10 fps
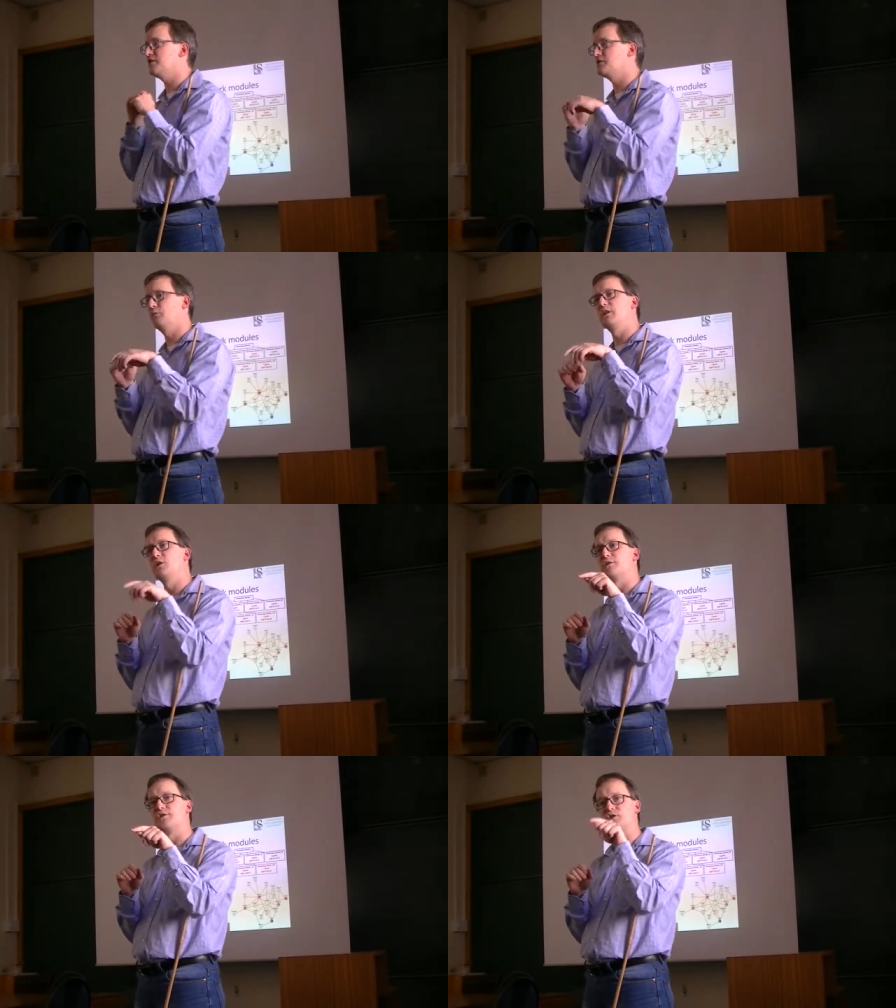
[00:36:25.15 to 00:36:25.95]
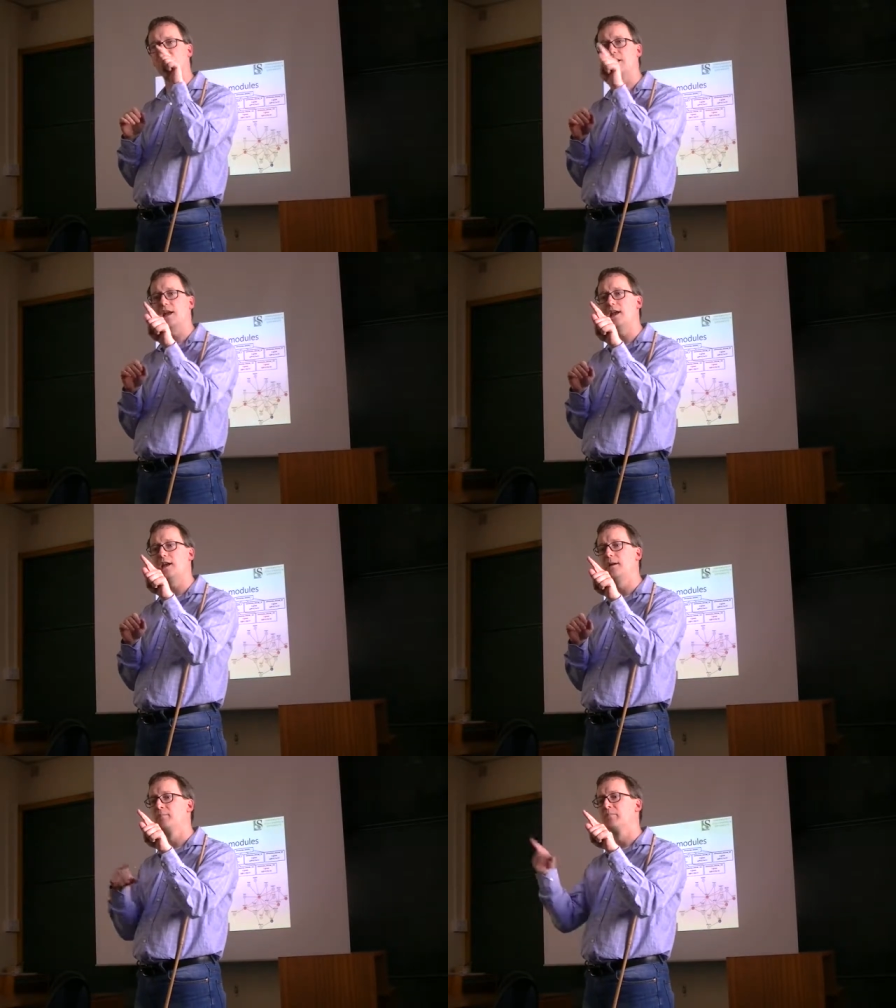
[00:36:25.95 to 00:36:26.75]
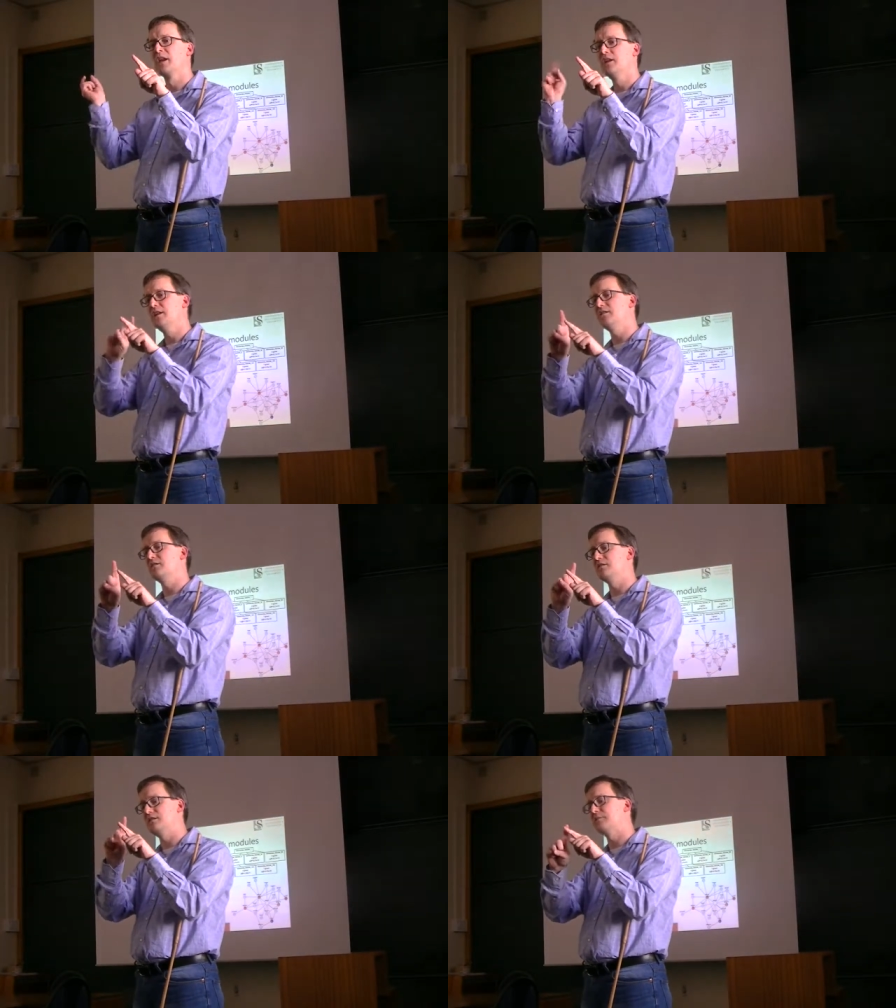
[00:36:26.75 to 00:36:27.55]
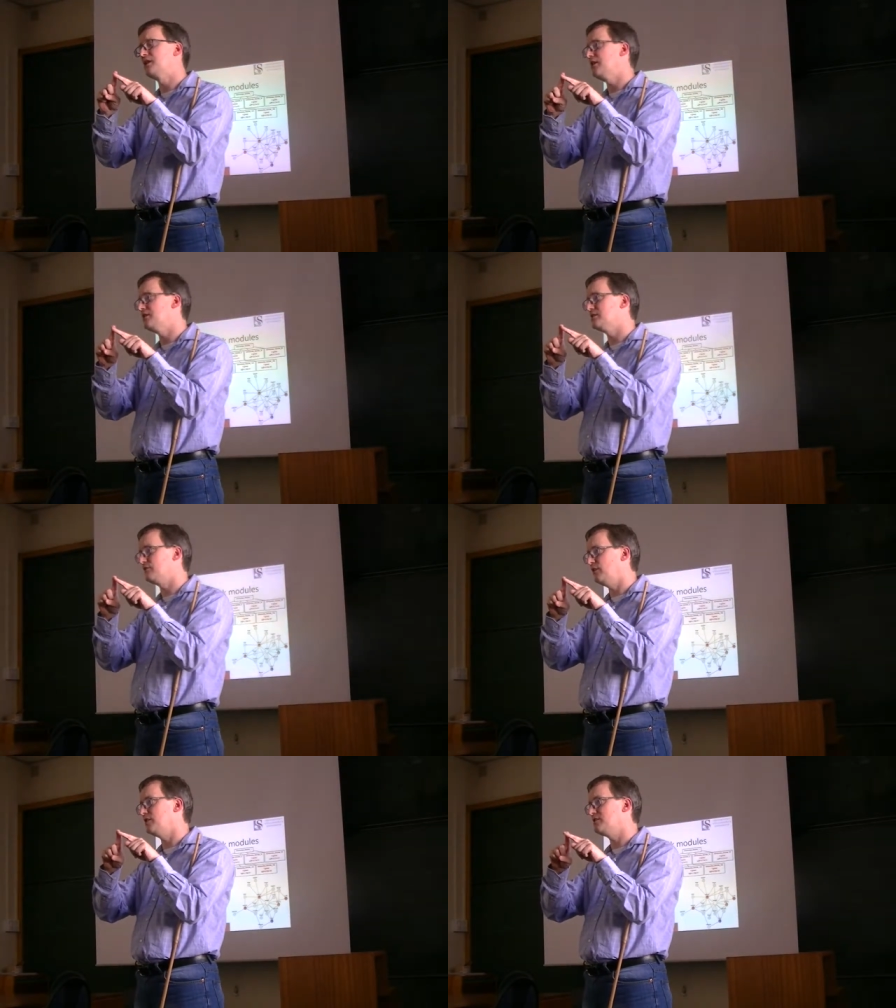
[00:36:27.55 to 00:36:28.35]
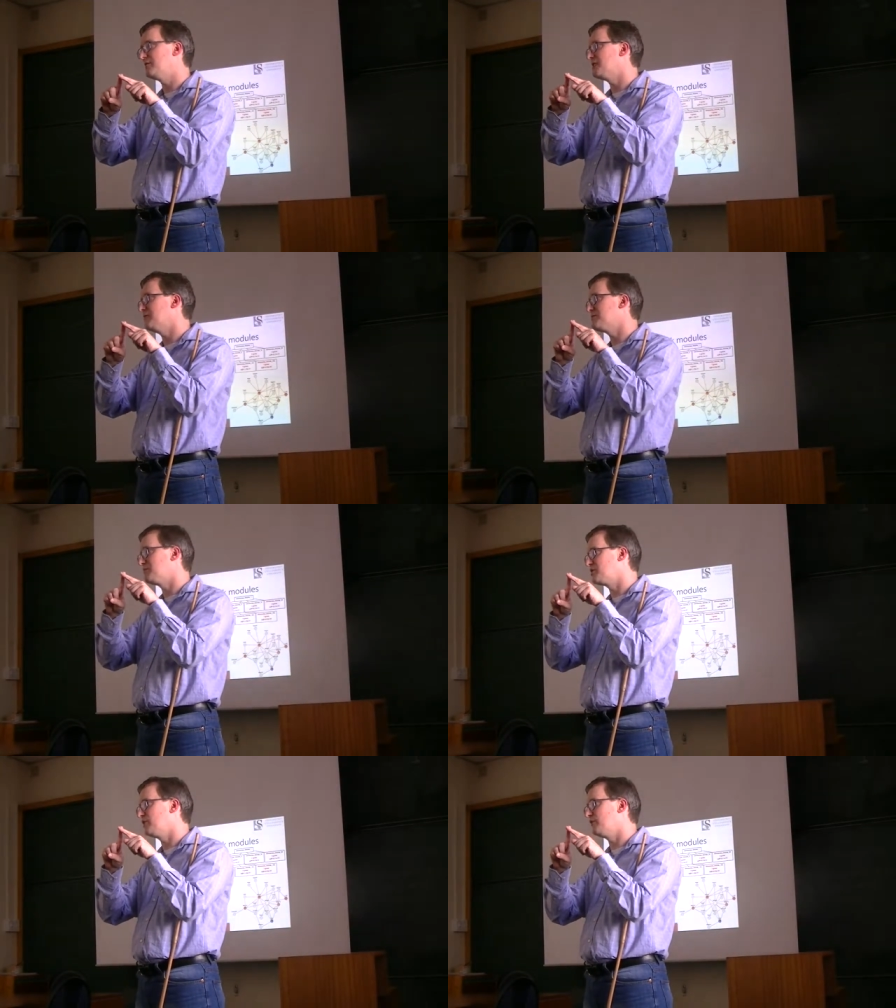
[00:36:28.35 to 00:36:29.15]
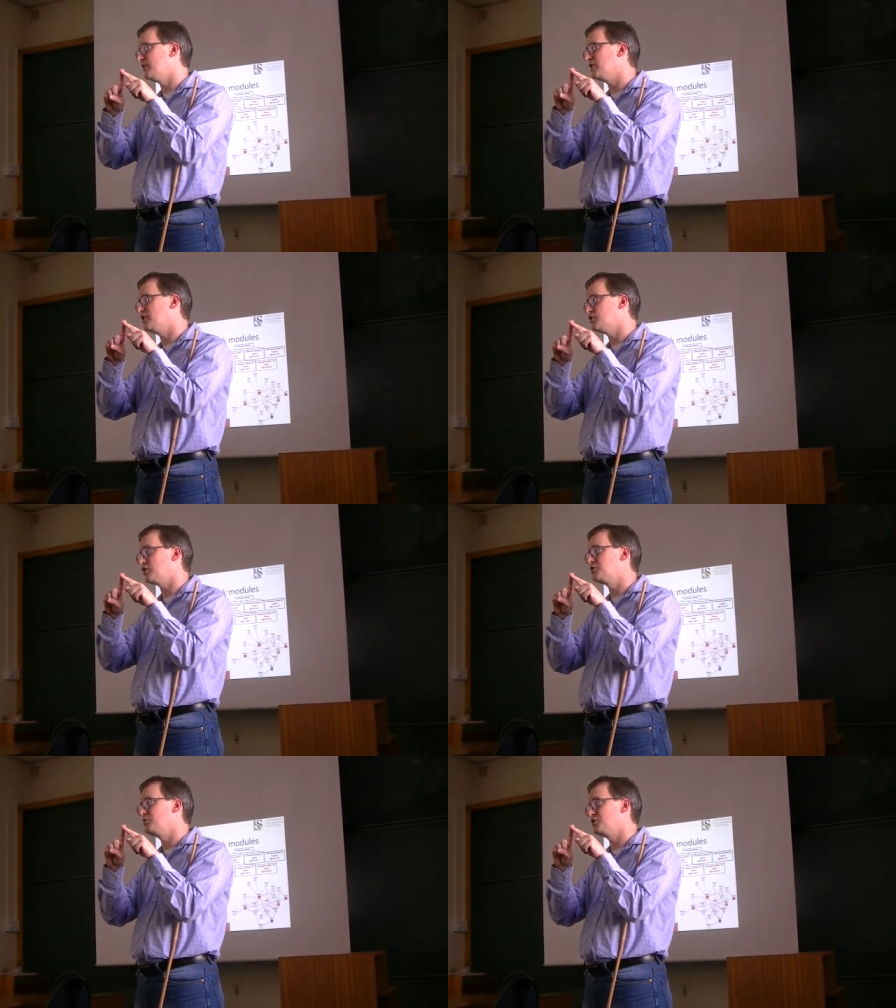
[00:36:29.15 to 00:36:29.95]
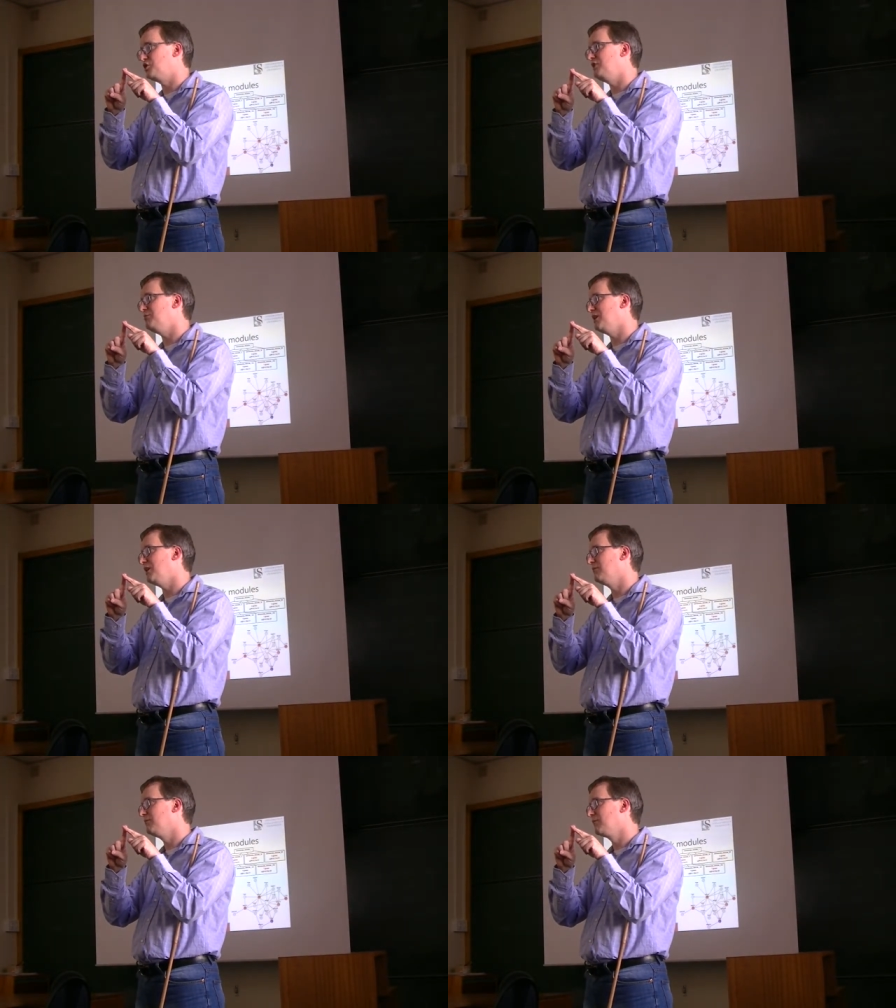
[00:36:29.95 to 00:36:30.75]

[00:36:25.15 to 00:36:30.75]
So we know that gene A is sometimes observed in conjunction with gene B.